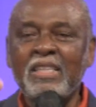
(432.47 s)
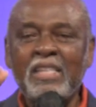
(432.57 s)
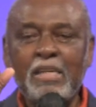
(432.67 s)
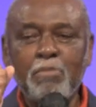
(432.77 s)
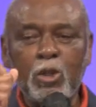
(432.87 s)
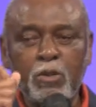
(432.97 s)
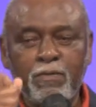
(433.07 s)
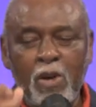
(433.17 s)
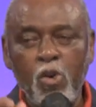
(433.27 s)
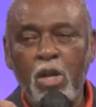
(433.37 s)
the most
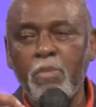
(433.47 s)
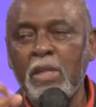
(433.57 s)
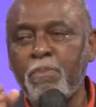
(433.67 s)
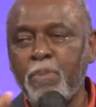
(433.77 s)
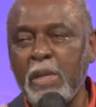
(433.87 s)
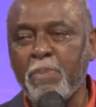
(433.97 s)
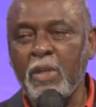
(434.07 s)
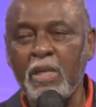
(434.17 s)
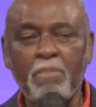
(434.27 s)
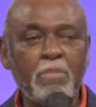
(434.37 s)
vulnerable
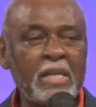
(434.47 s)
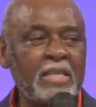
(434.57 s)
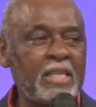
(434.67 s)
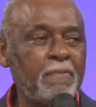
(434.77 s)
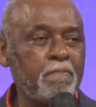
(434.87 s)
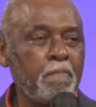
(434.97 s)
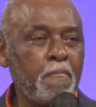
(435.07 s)
people among them.